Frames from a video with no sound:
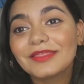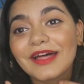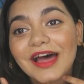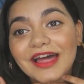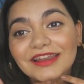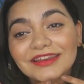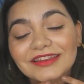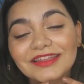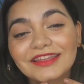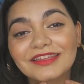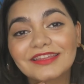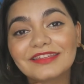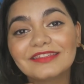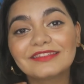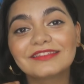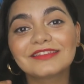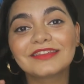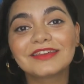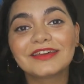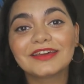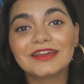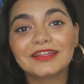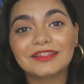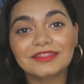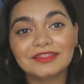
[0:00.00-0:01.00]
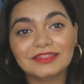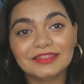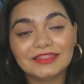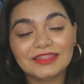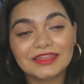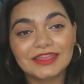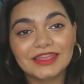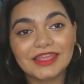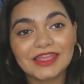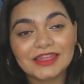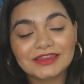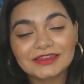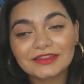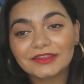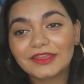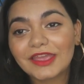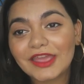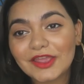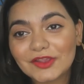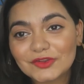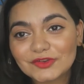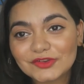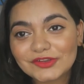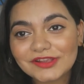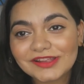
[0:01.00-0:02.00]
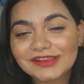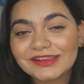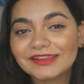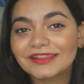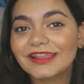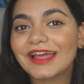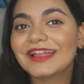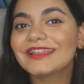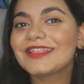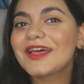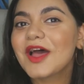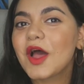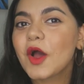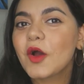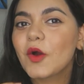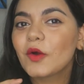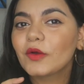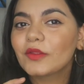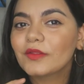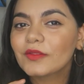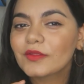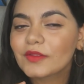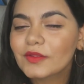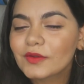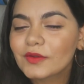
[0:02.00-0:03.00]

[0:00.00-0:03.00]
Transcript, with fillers: That is the indication that